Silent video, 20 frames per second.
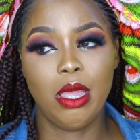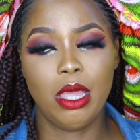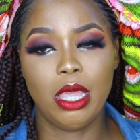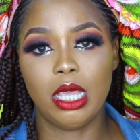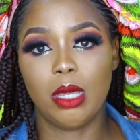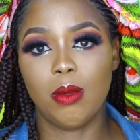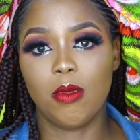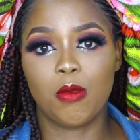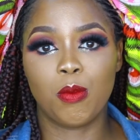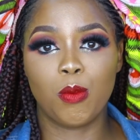
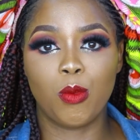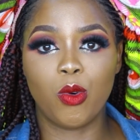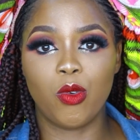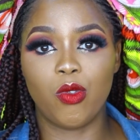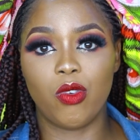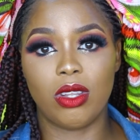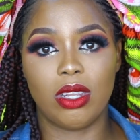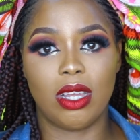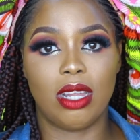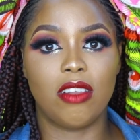it keeps
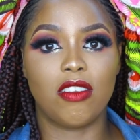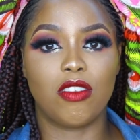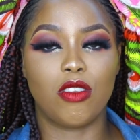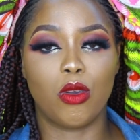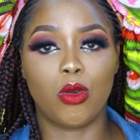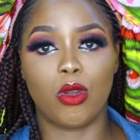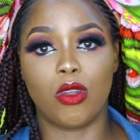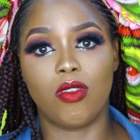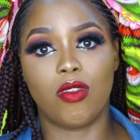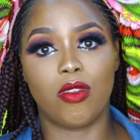moving and it's
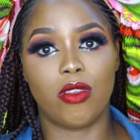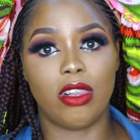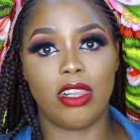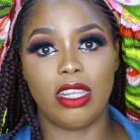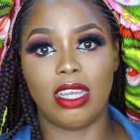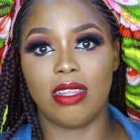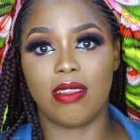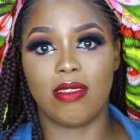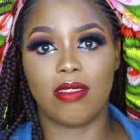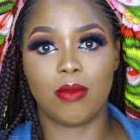not going
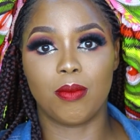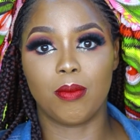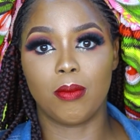to